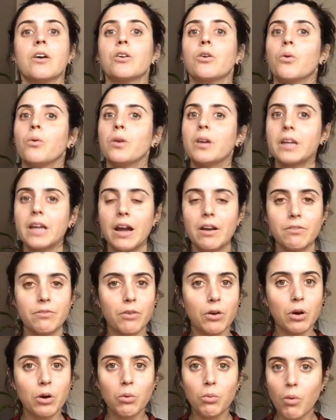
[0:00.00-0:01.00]
going out
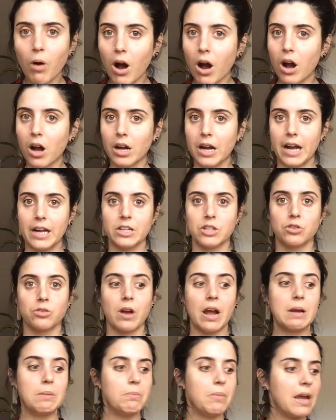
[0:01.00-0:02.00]
for a walk. I
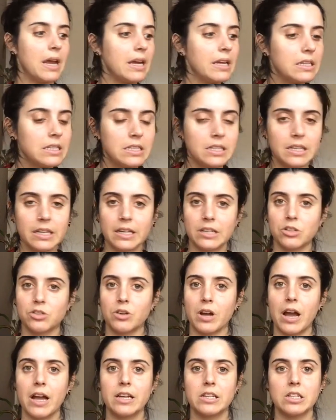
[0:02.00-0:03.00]
tried painting. I
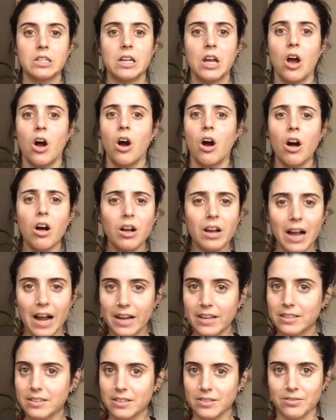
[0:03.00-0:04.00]
tried to all
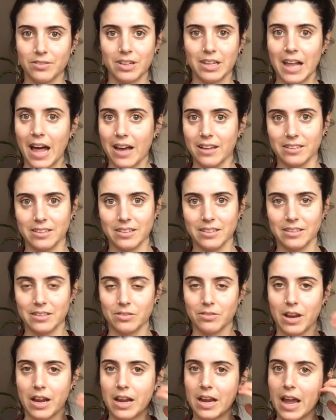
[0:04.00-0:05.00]
kinds of
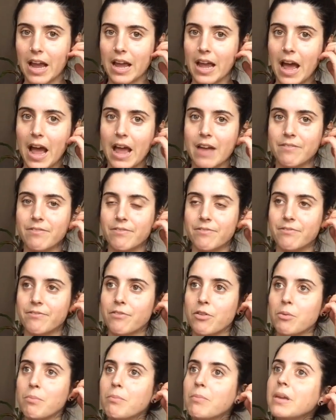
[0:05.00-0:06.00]
classes, right?
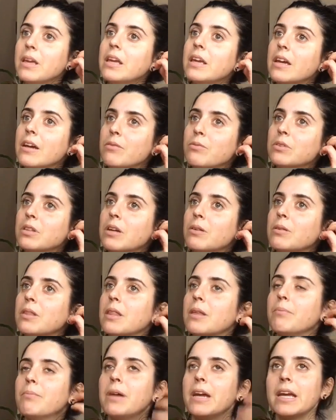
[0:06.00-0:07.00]
For me,
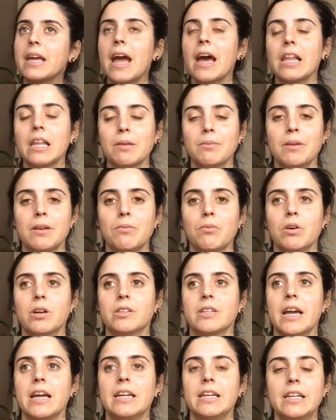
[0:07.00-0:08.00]
the big element
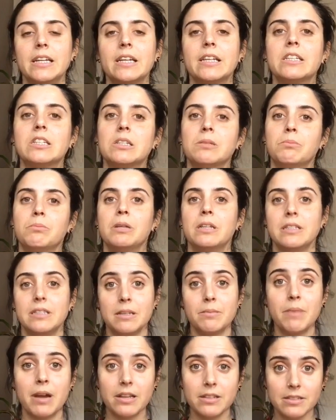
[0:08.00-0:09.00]
was I needed to
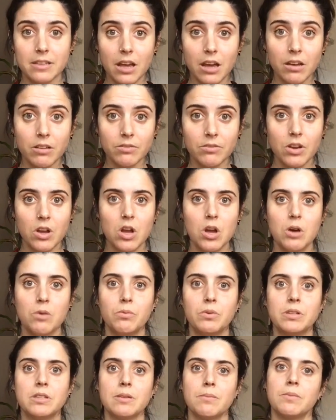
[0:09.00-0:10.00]
busy myself
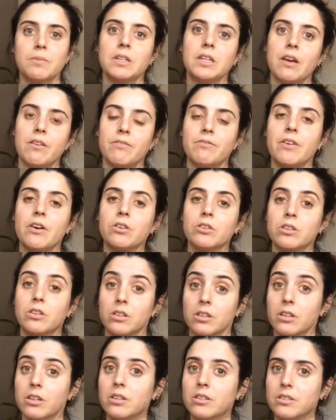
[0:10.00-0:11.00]
with something that felt
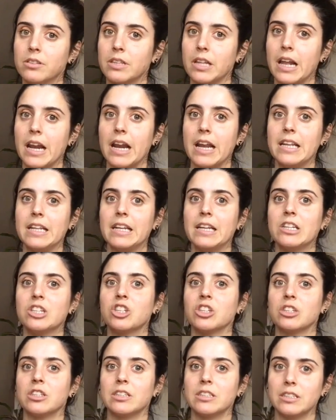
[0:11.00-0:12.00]
good, so that I didn't
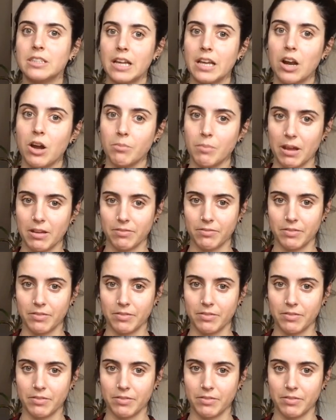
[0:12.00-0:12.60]
just sit on my